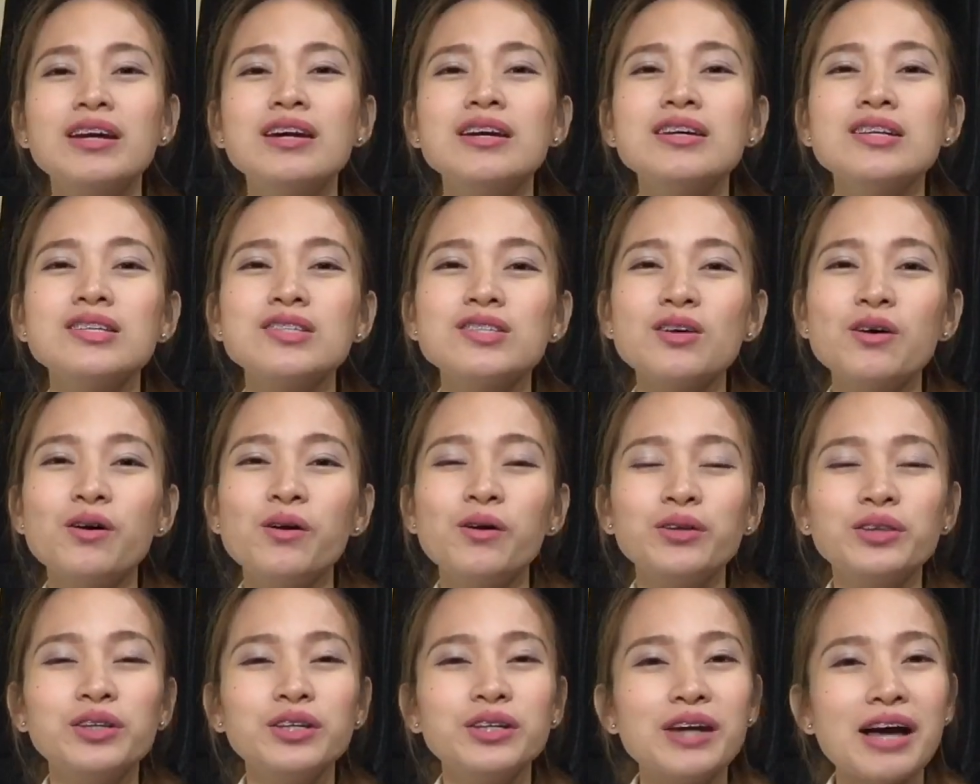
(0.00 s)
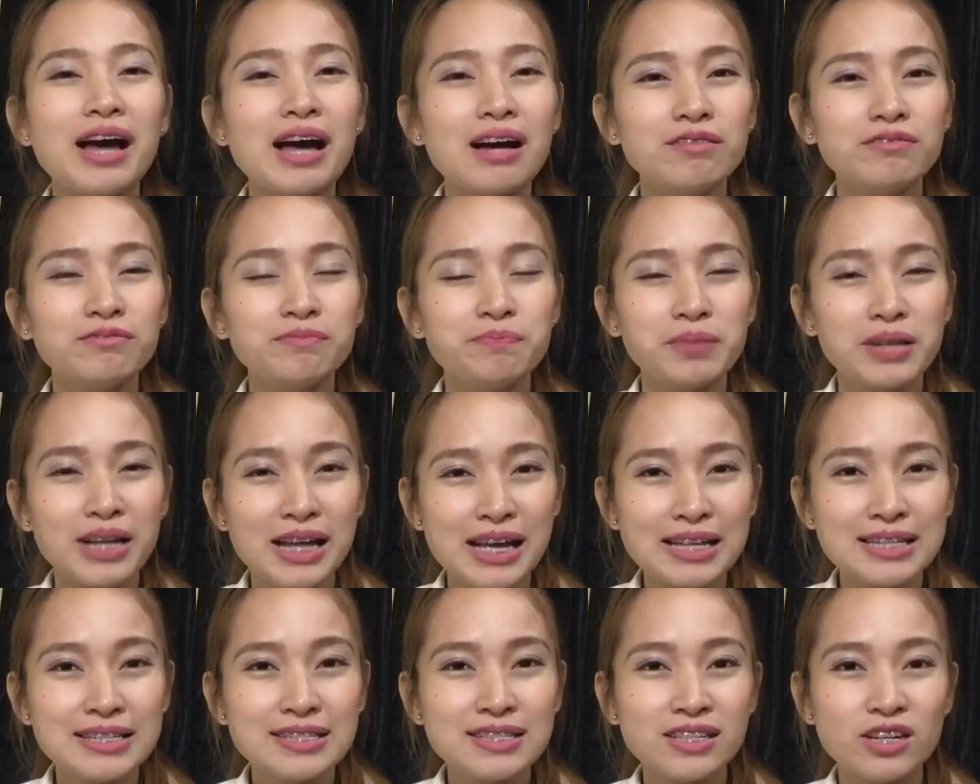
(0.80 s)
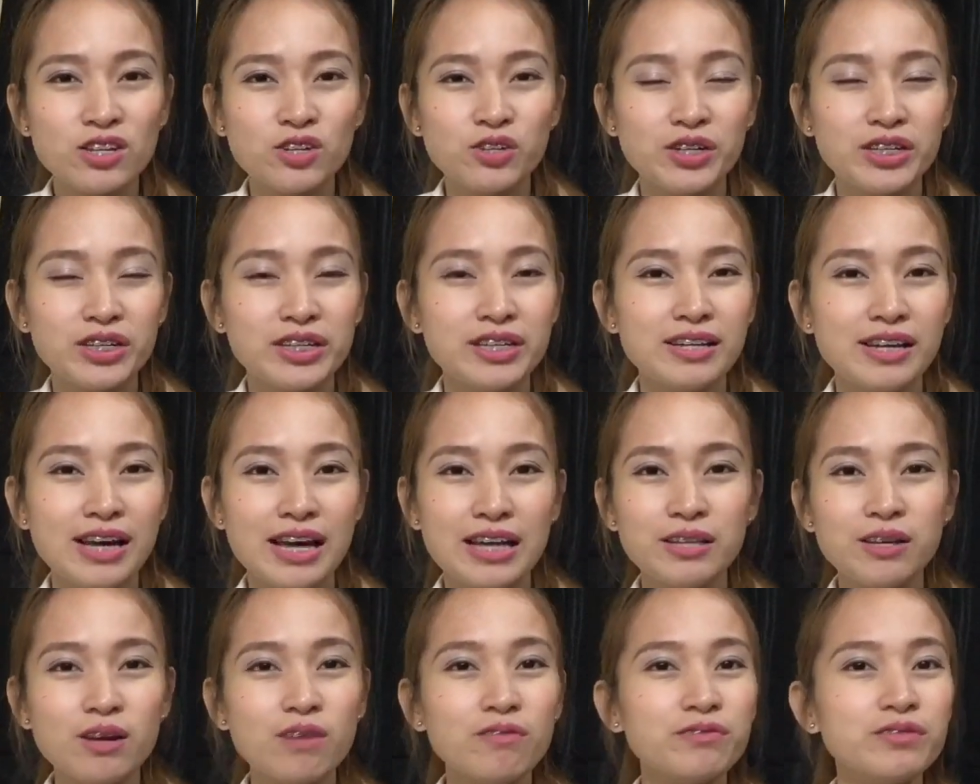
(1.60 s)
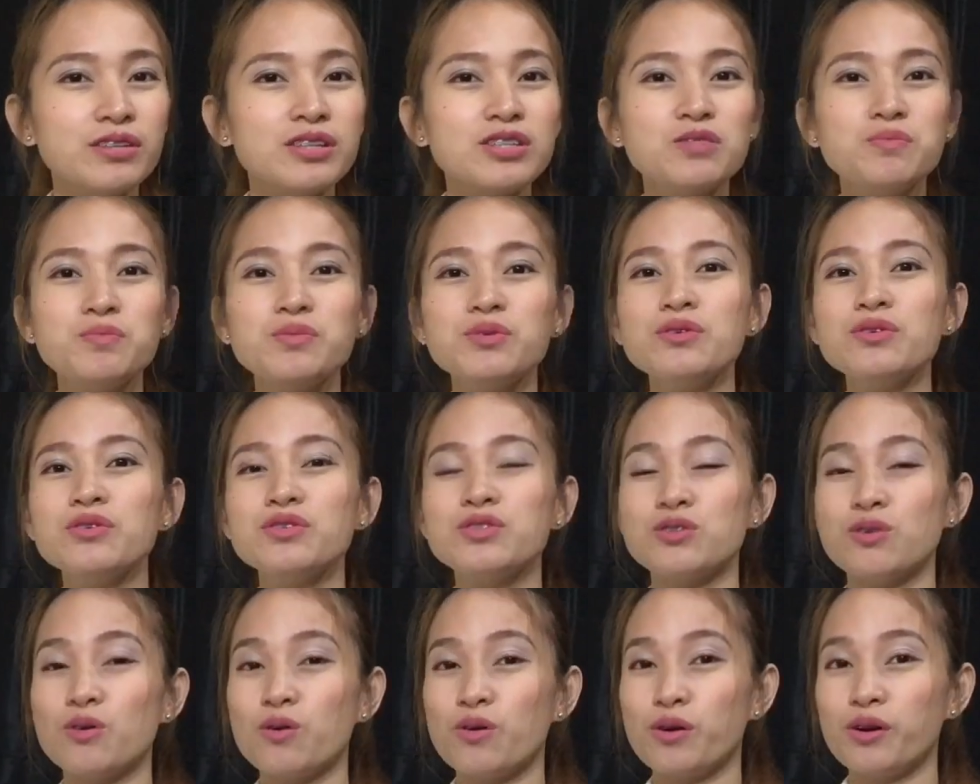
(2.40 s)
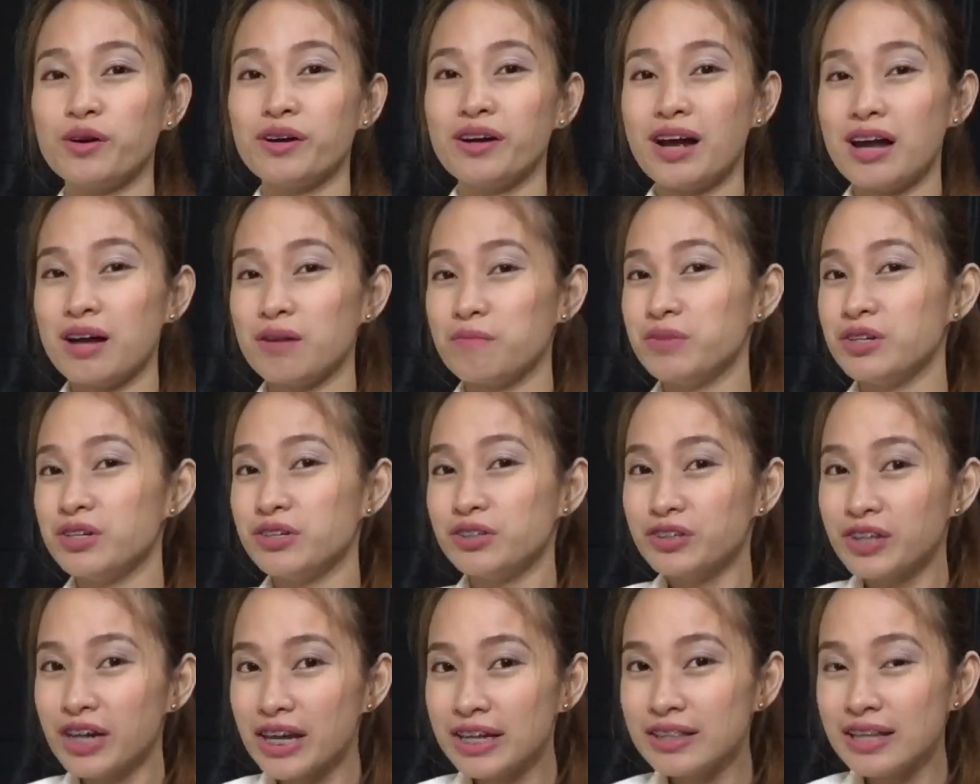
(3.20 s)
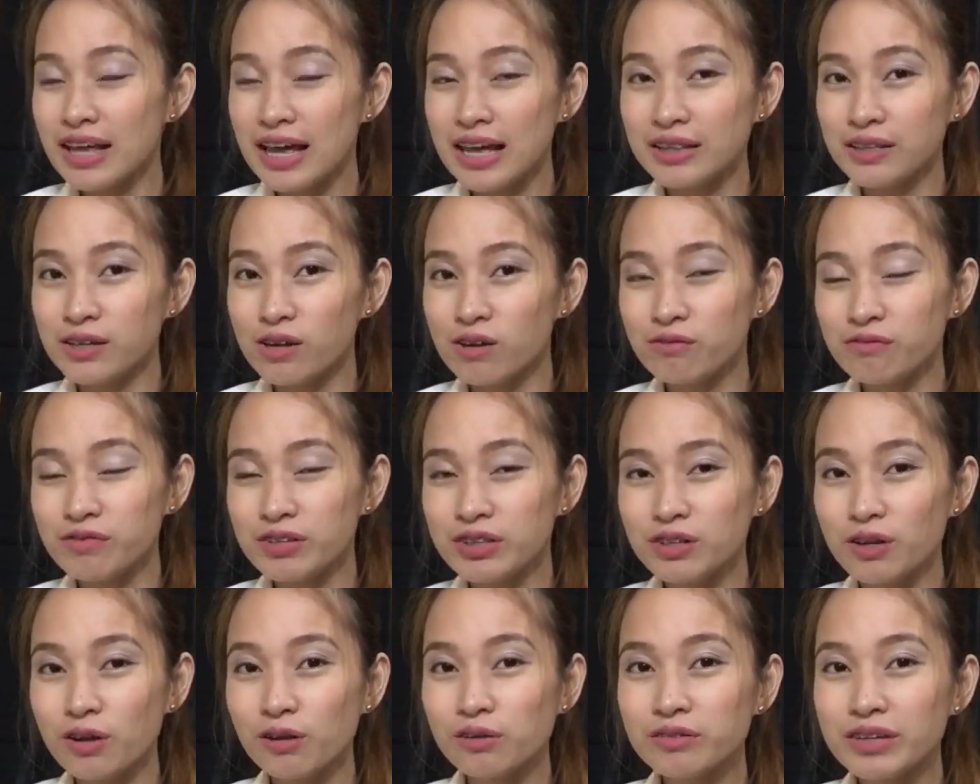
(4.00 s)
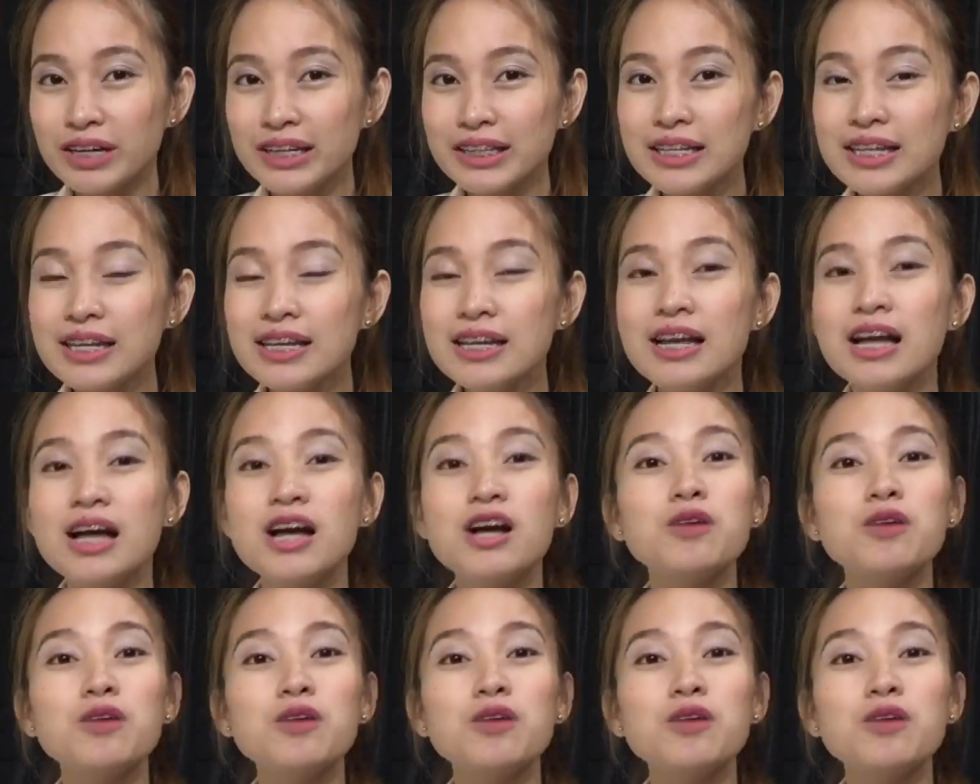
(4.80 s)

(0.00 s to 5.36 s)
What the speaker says: So, do you have plans in reading any of these books, or have you read any of it already?